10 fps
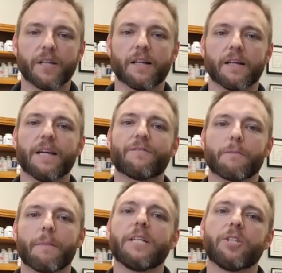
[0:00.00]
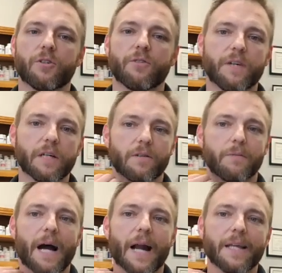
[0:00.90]
the informational field of the
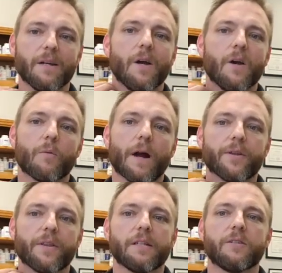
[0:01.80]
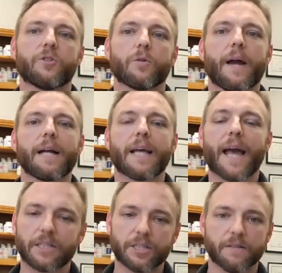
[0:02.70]
body, rather than direct
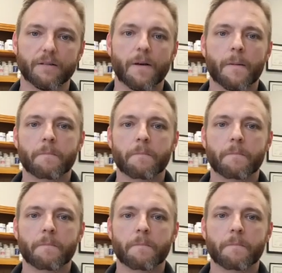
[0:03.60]
action.